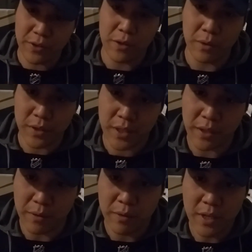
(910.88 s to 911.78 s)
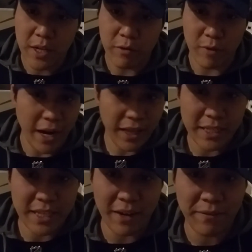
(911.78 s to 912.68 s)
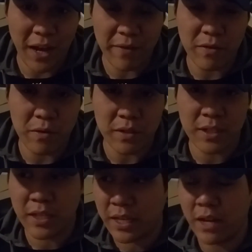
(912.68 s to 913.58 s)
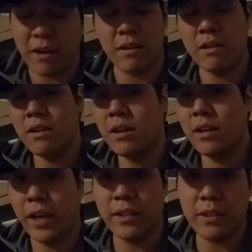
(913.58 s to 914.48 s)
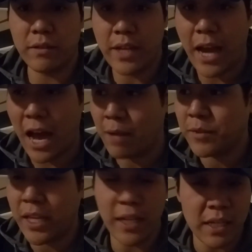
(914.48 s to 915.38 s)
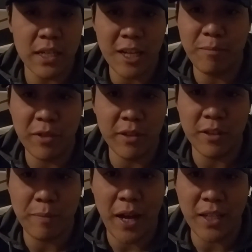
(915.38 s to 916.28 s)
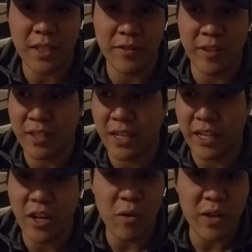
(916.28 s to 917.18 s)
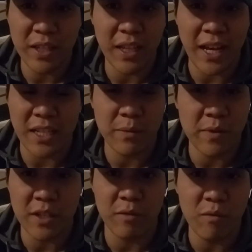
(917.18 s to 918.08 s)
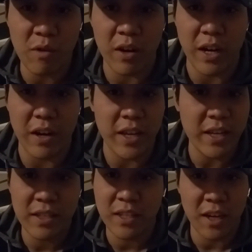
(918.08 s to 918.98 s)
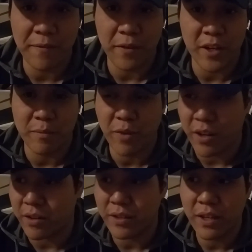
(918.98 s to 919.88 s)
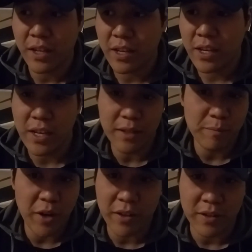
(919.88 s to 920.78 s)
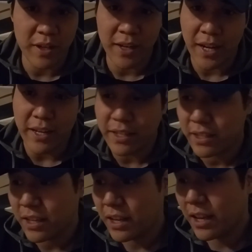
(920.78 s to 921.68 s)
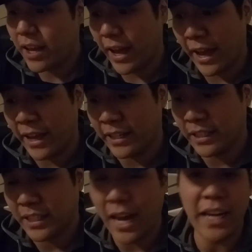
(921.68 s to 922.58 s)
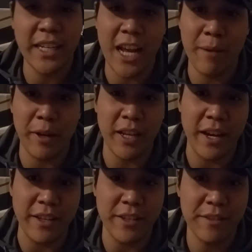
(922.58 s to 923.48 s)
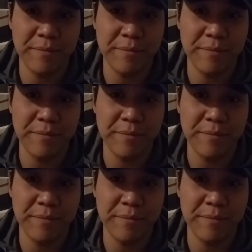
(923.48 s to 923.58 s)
goals too. Riley's got 5 goals in the year. And so, yeah, I'm taking a couple of those positives in tonight. Cody Glass was a warrior. He stood up for his brothers. His brothers on ice. And God damn it, guys.